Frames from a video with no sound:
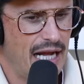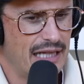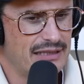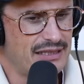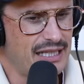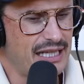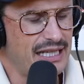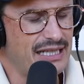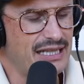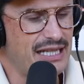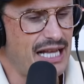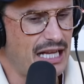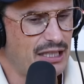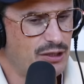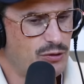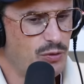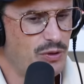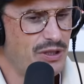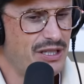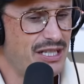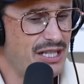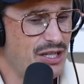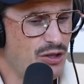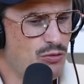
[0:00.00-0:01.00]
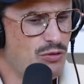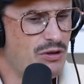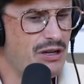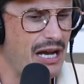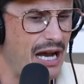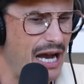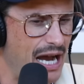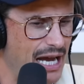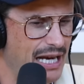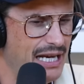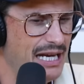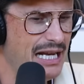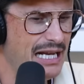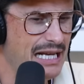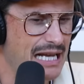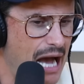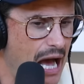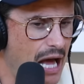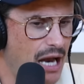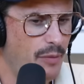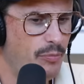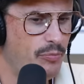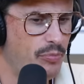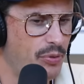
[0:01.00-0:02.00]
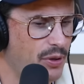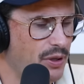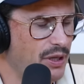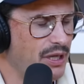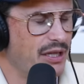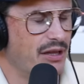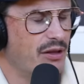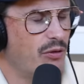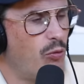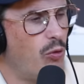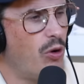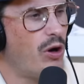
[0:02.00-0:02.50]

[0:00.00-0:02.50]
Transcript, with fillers: It's like that's what you kind of got to put in the